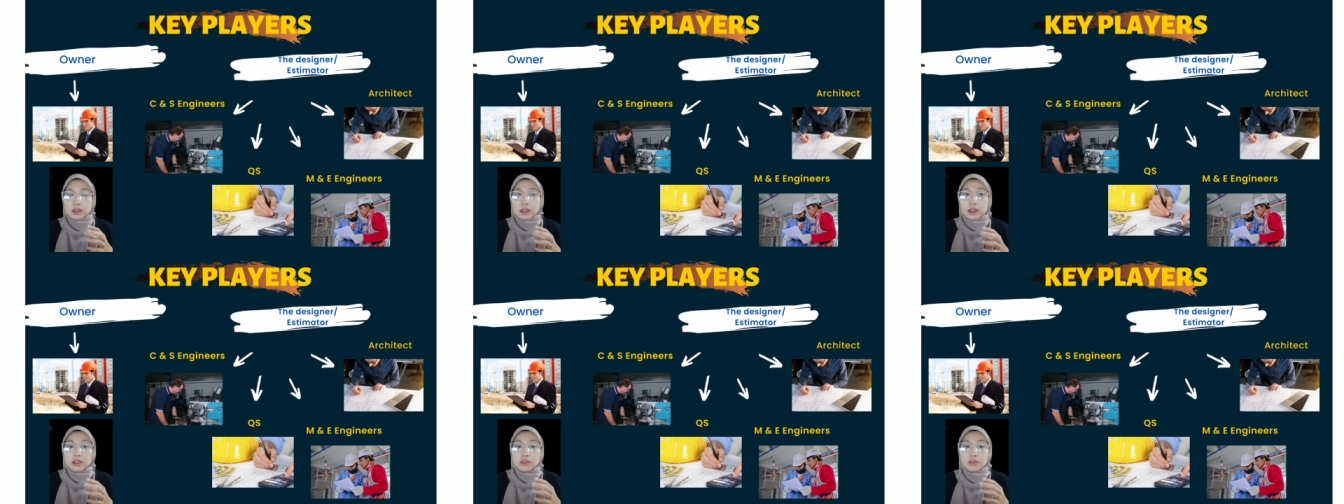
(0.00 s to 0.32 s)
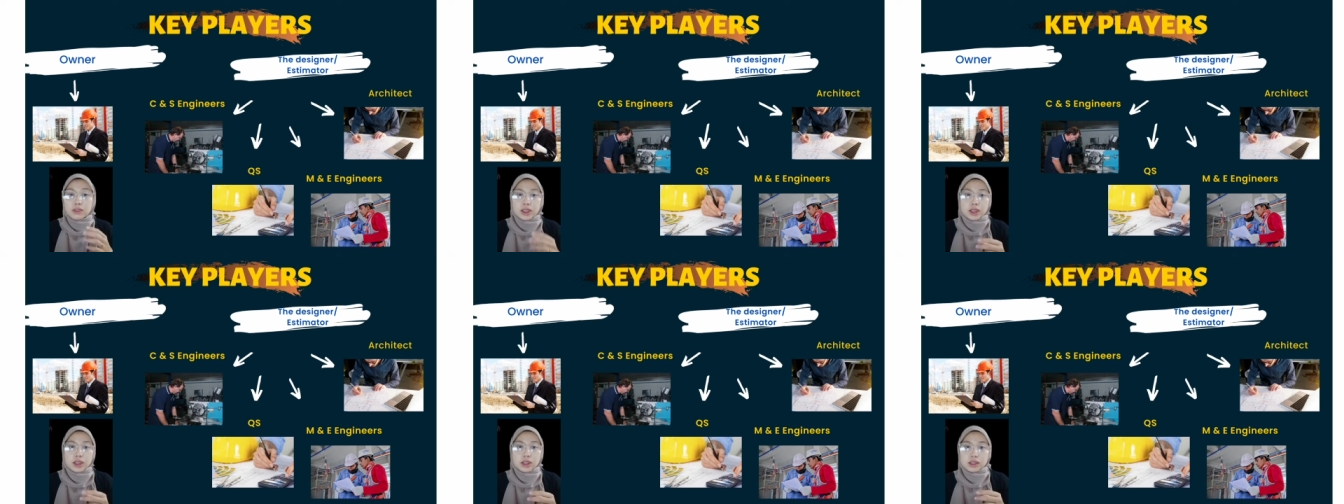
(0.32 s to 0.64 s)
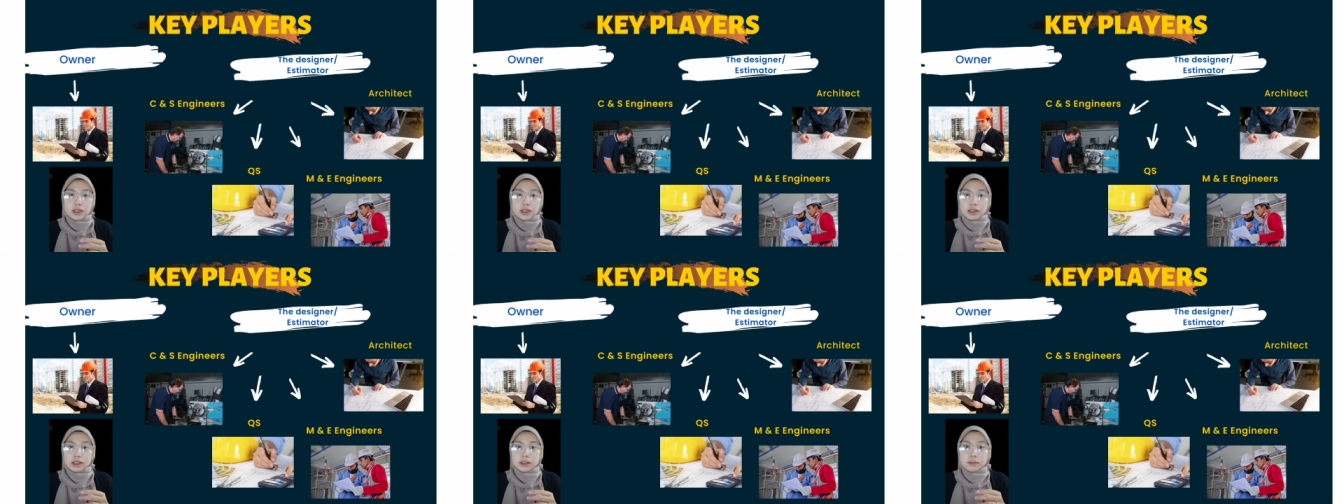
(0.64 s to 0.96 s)

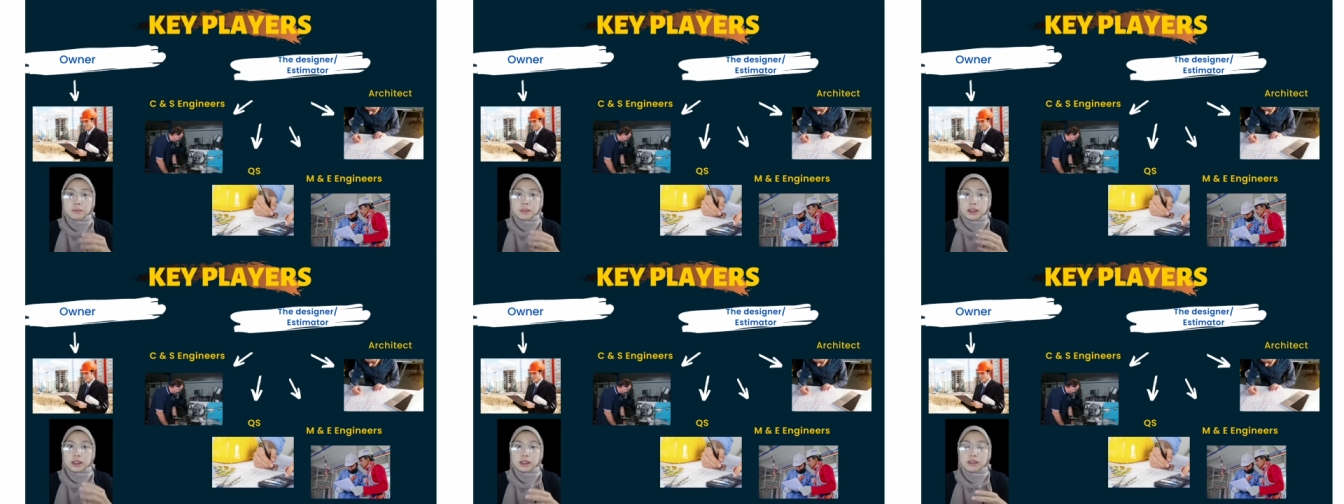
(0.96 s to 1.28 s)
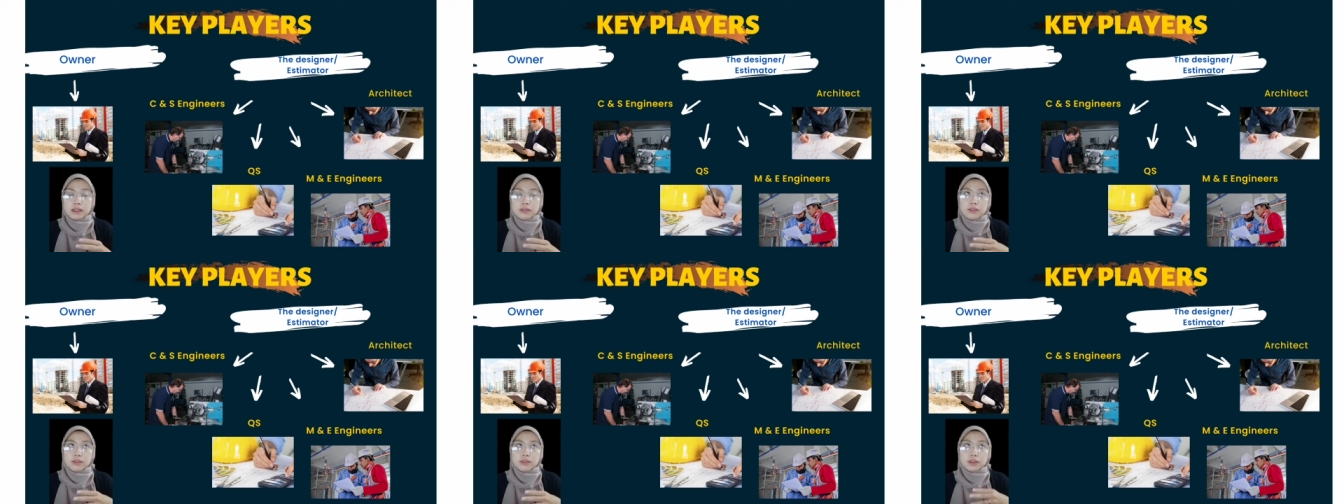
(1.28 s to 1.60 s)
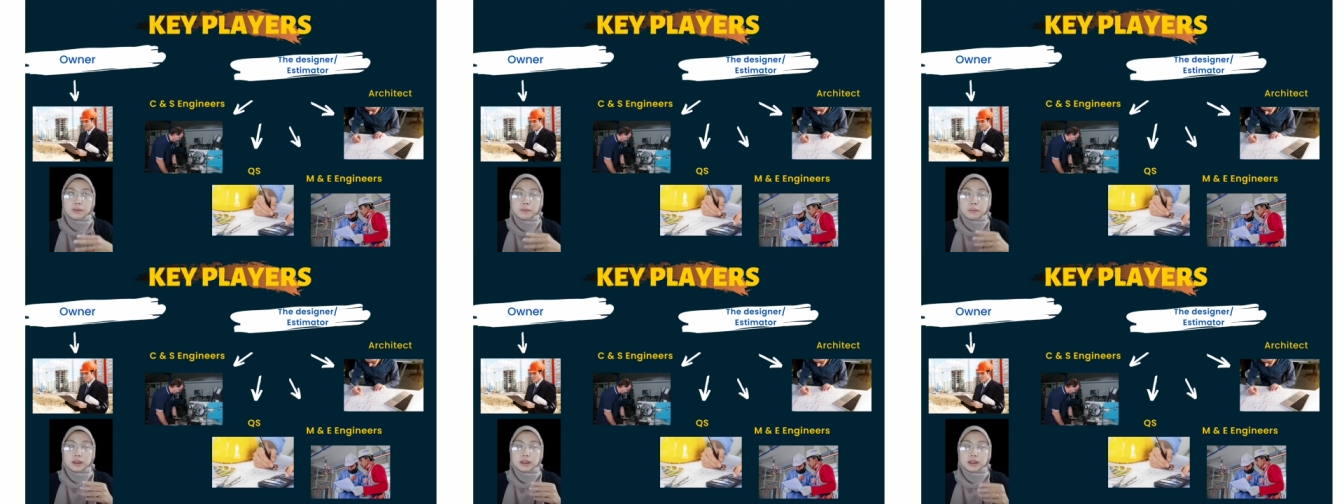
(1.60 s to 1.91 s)
arranged the money for
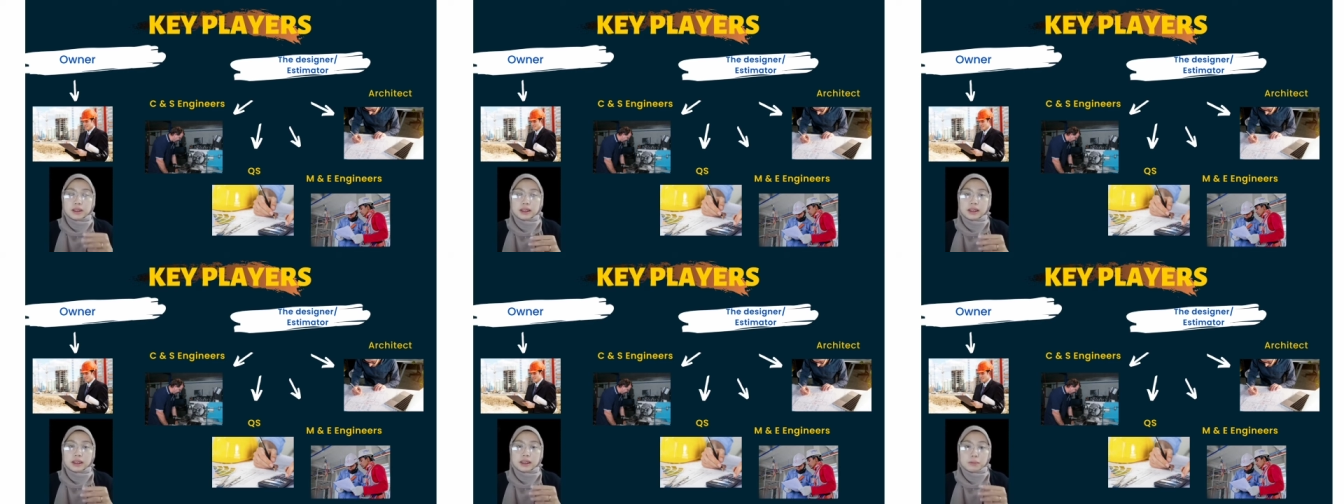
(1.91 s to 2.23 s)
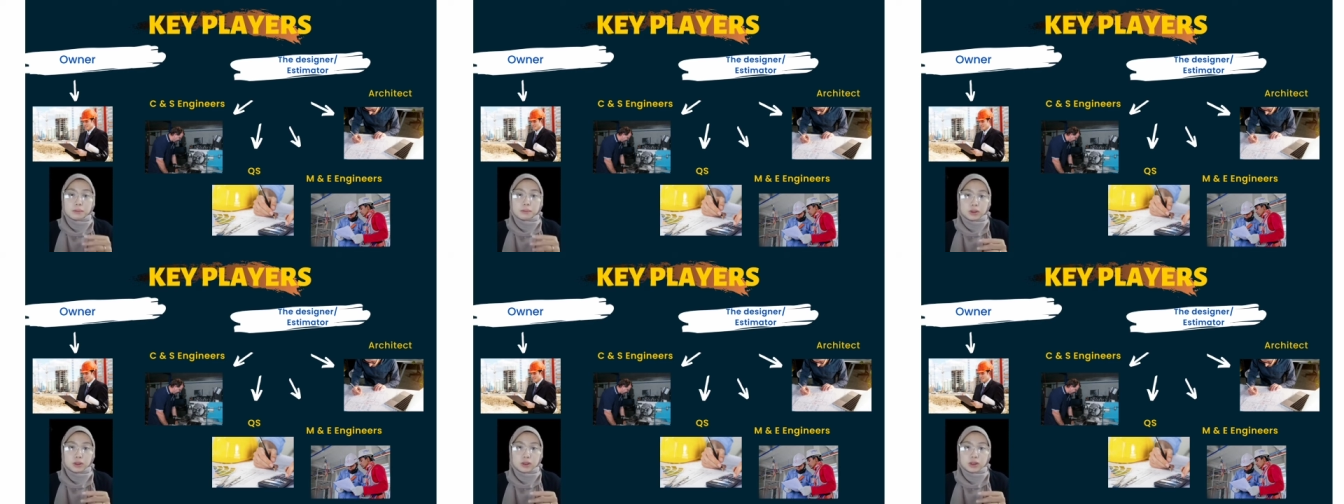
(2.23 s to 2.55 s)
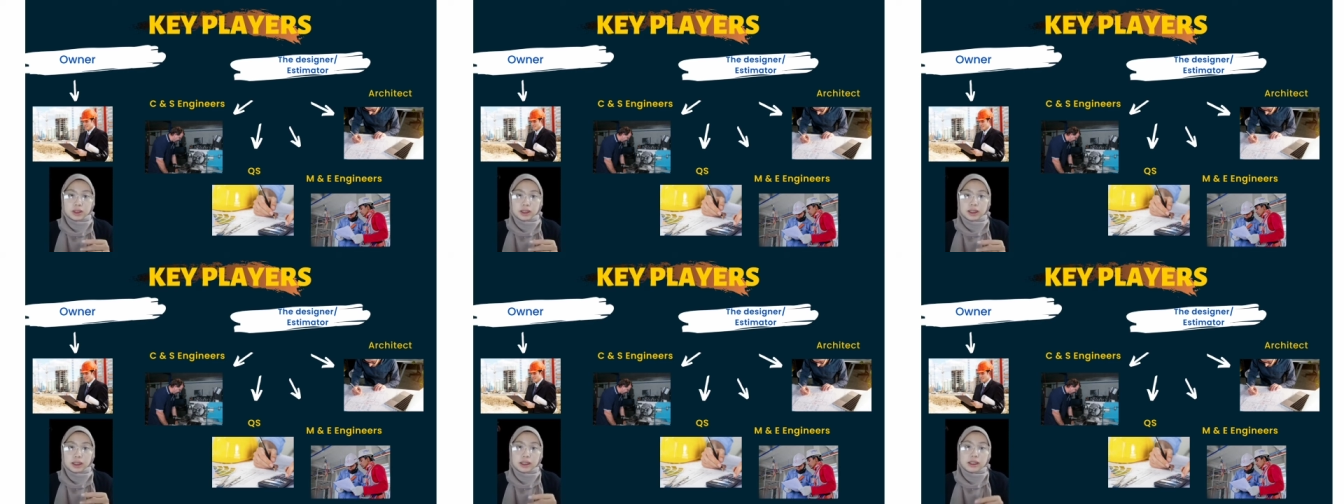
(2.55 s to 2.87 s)
a particular
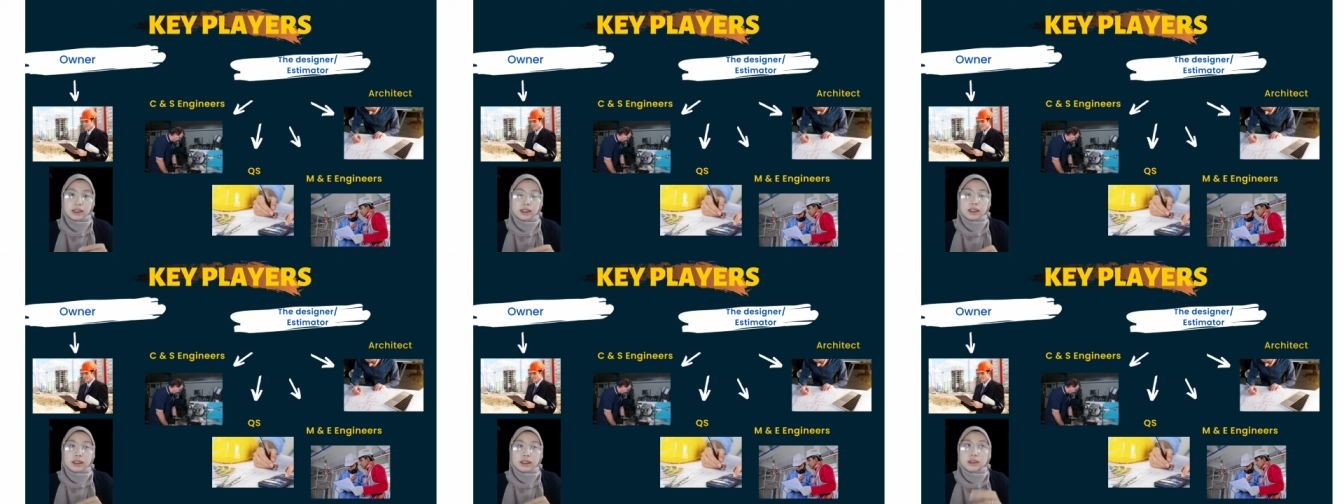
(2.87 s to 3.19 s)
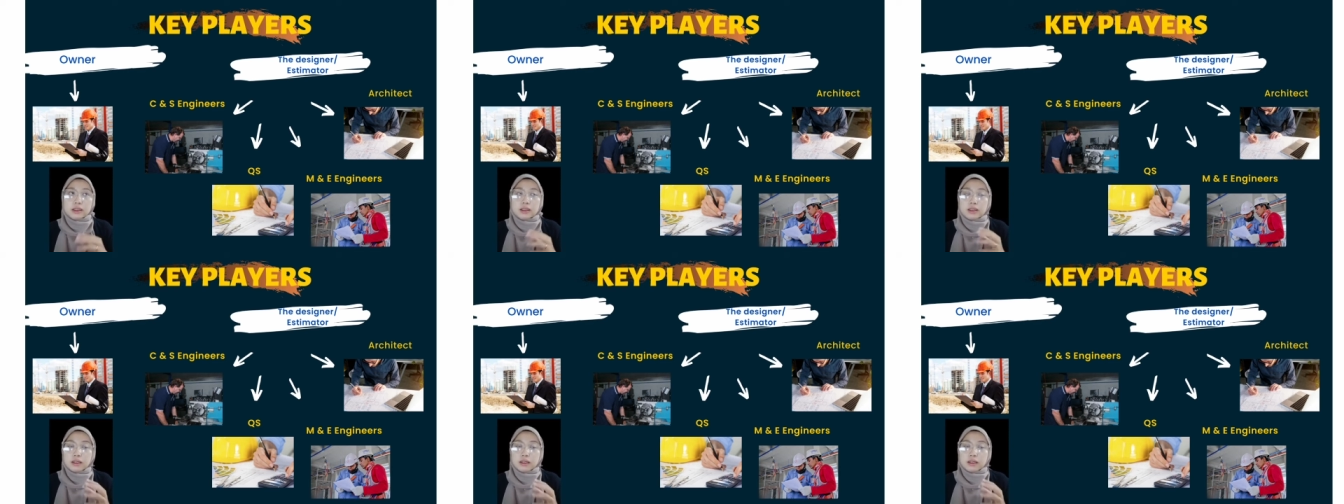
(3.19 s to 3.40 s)
project. The